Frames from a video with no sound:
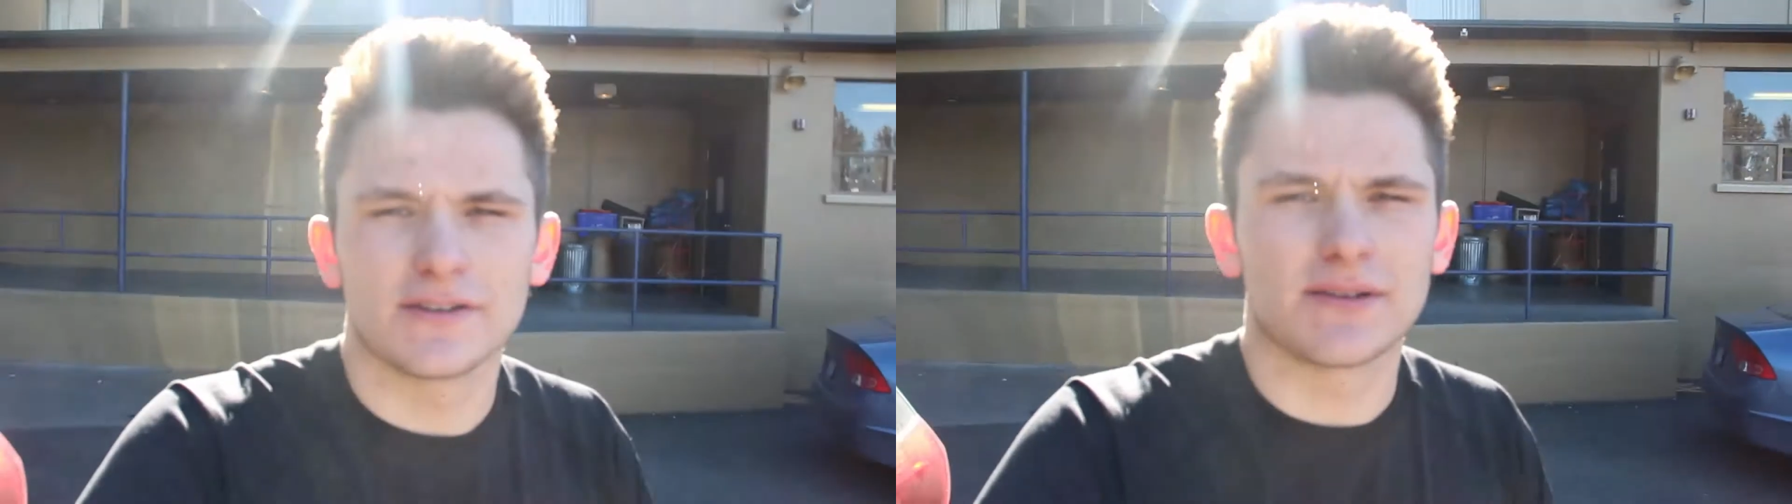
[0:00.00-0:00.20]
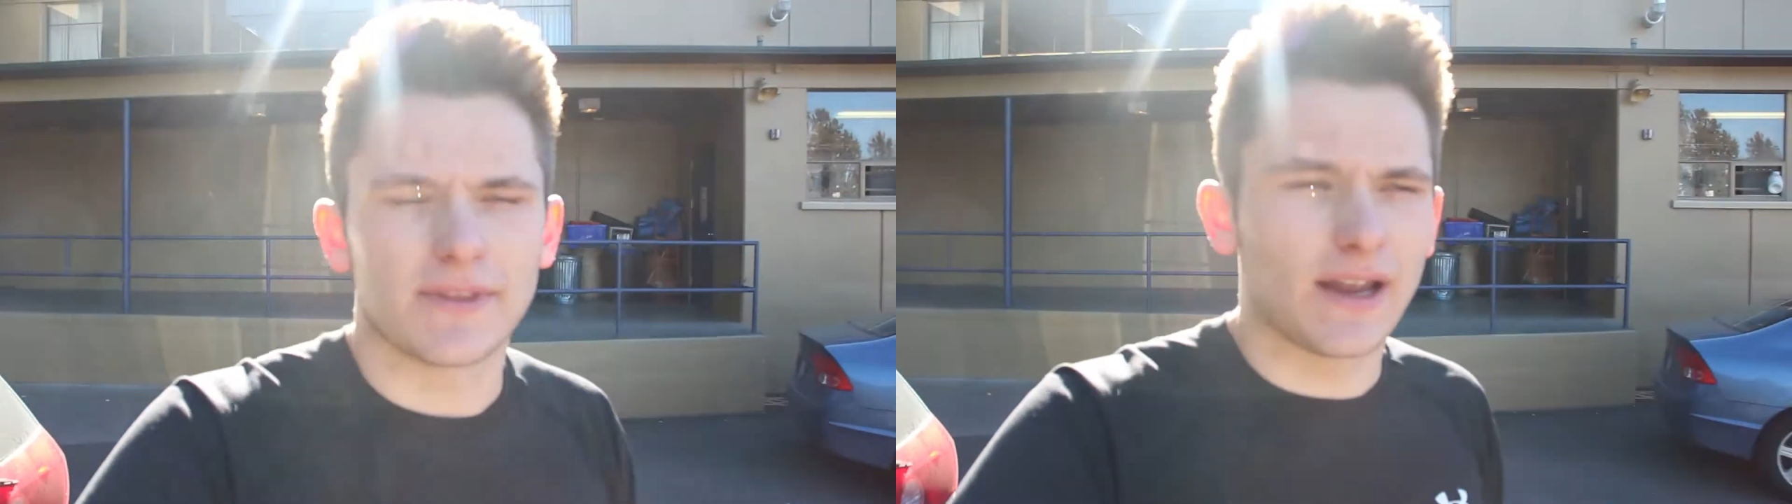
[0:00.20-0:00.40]
or
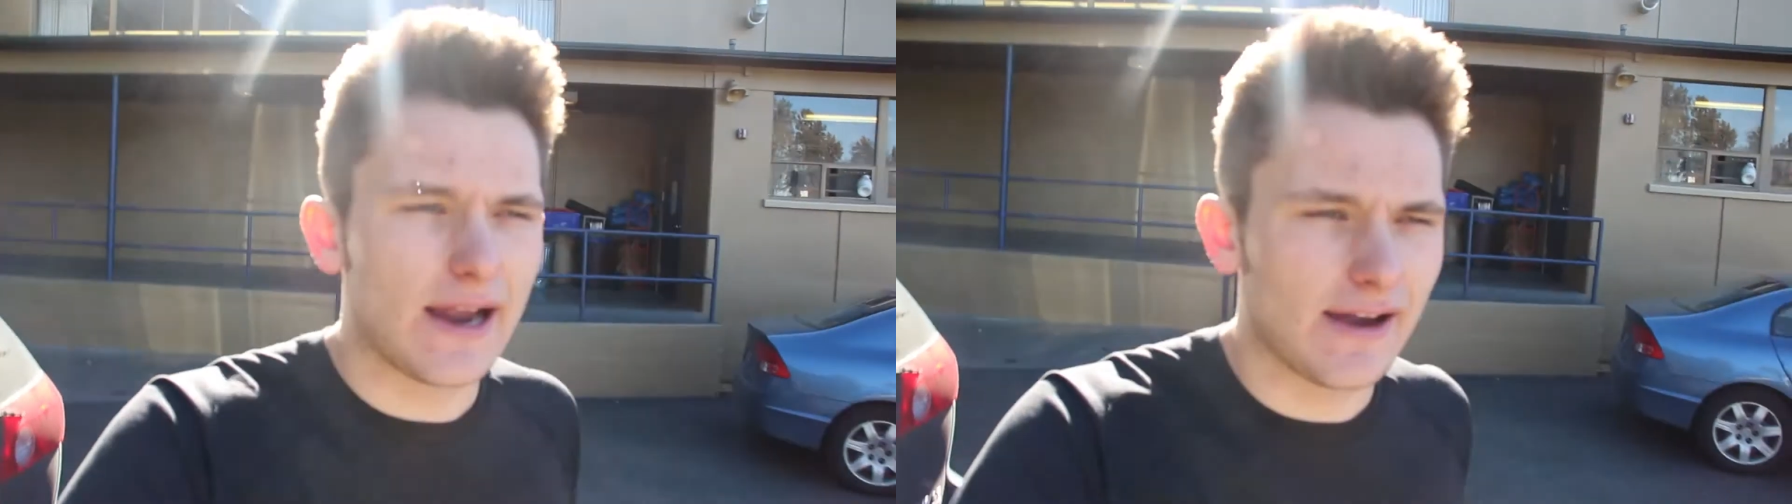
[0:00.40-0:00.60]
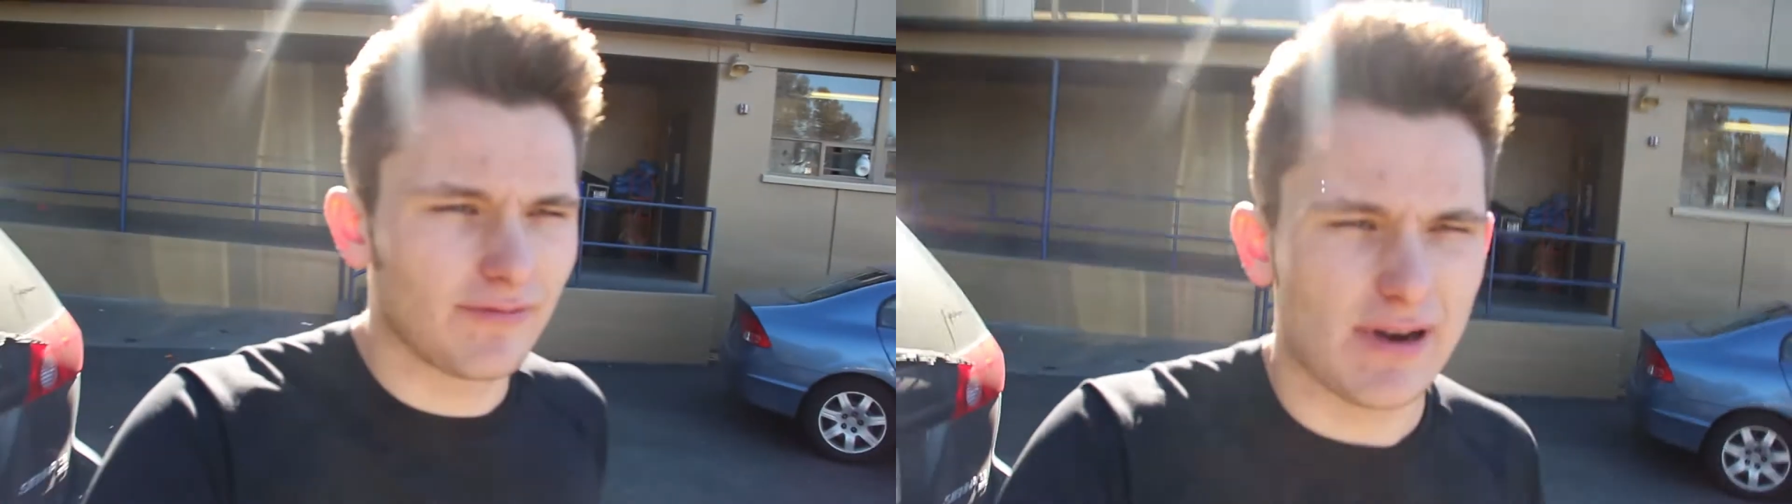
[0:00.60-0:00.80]
something.
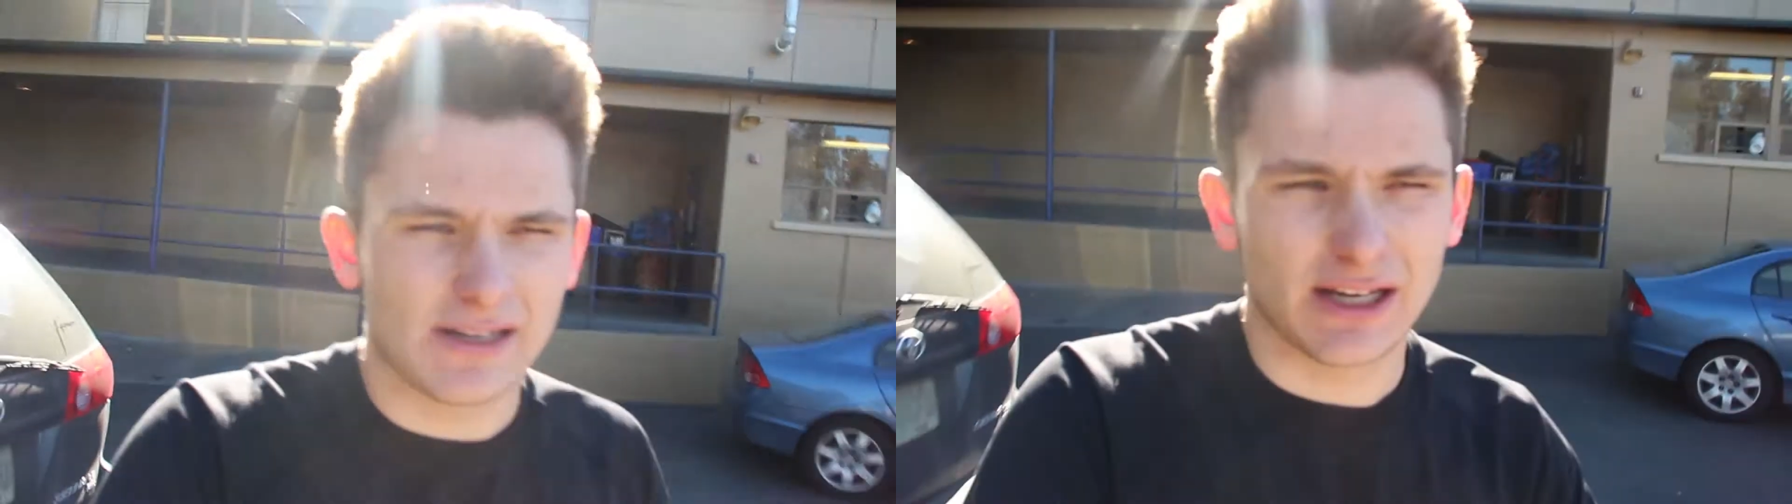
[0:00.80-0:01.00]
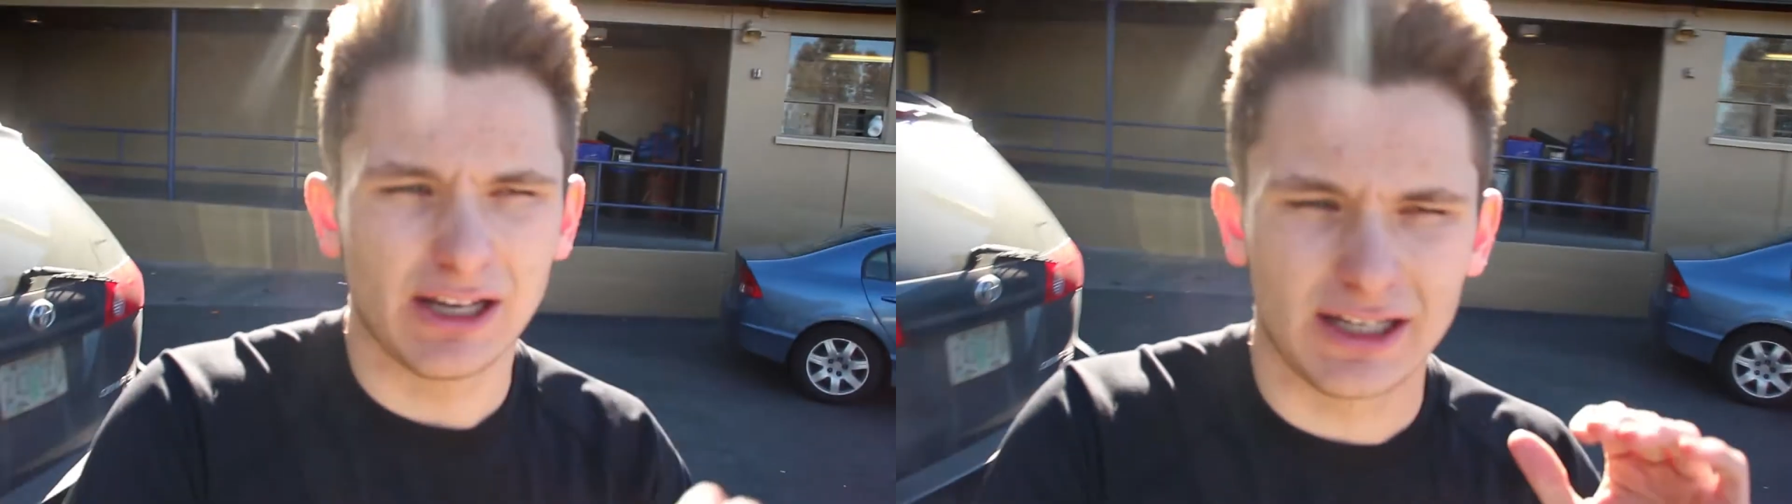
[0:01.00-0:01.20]
I have
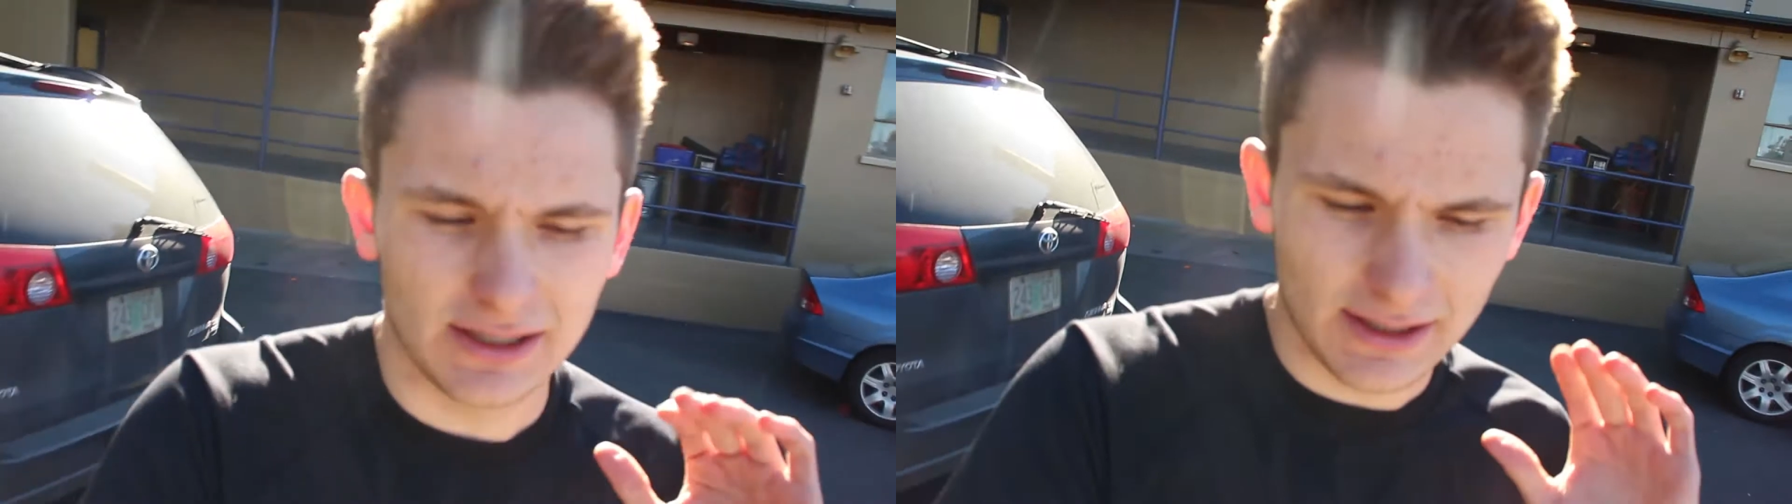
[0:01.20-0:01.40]
practically